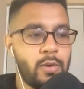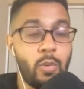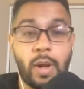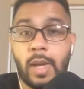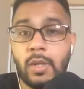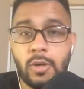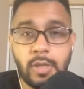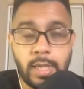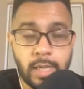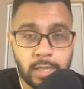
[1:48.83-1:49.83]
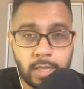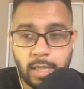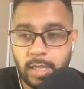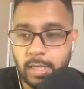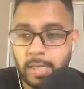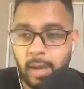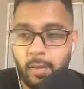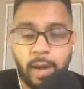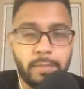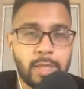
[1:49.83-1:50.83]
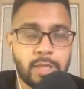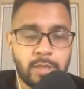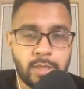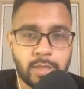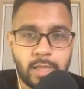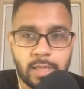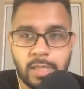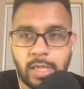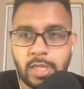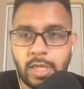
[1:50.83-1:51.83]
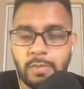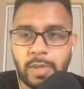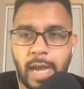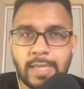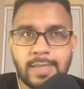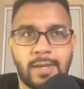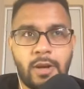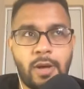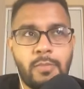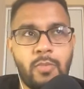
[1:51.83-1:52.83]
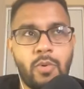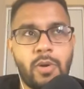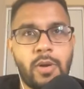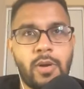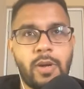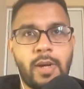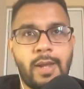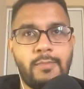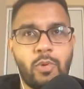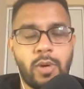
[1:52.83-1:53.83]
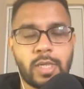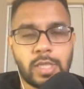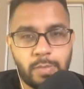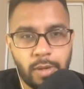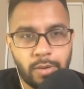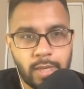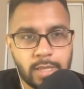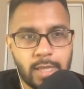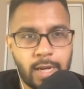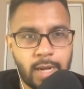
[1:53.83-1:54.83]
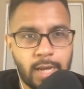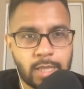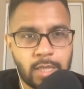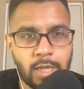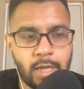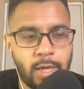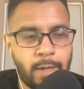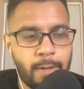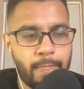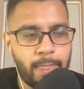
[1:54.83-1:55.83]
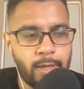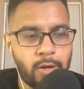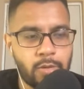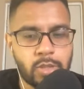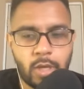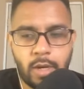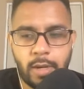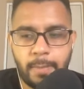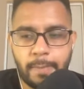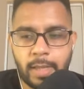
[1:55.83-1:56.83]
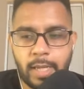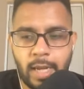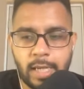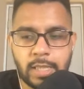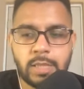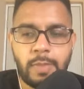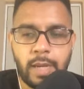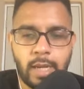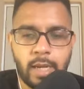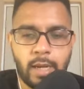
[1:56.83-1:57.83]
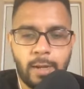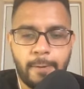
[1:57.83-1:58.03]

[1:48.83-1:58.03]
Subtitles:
what I learned initially. That's how I measured success initially. But as I got more and more experience and I actually, saw clients spending